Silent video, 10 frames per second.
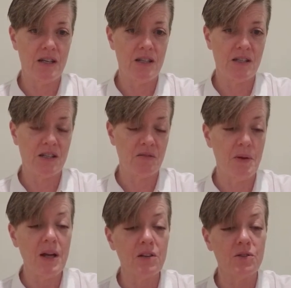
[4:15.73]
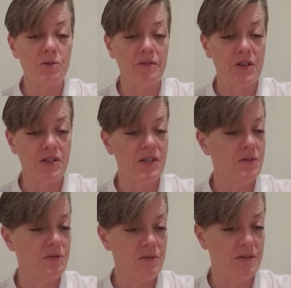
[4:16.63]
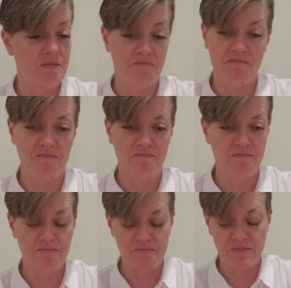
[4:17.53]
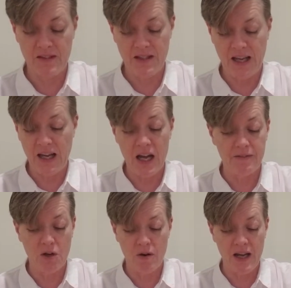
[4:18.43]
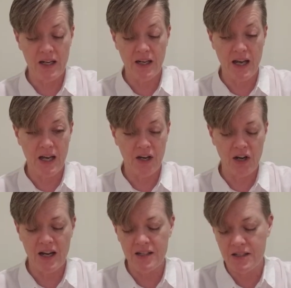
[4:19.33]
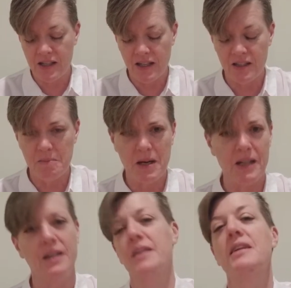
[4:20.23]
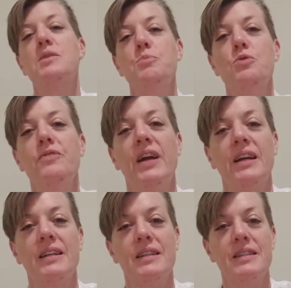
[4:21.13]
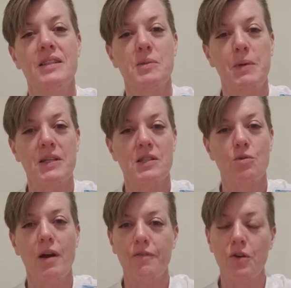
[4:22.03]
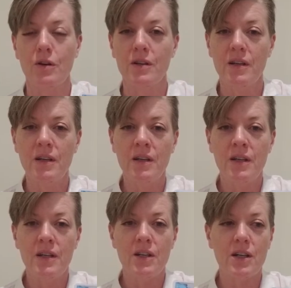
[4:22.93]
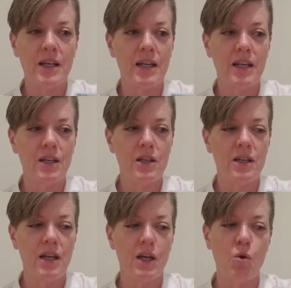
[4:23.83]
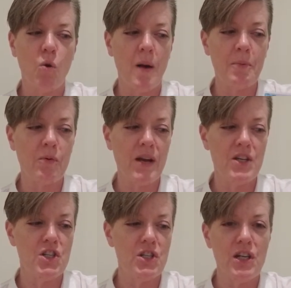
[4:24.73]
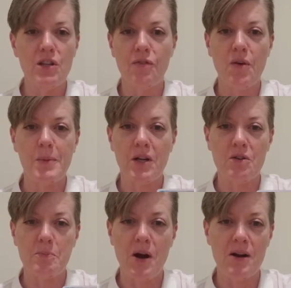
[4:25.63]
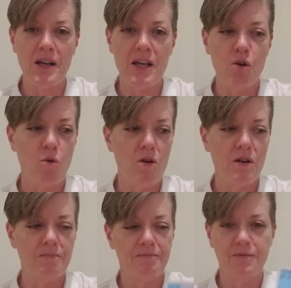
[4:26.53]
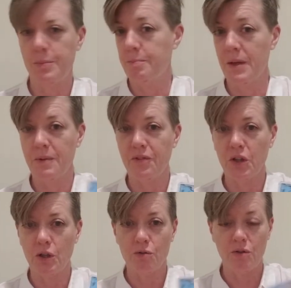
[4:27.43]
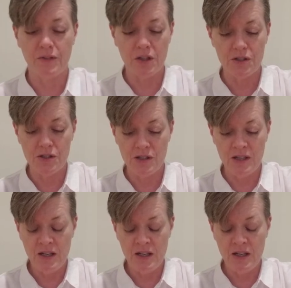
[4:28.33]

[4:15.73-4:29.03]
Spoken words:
the Six of Pentacles reversed, they kind of go hand in hand. You're kind of stuck in the mud. Nothing's moving, and it's because no effort. You're not getting any cooperation, either from another party or from the universe.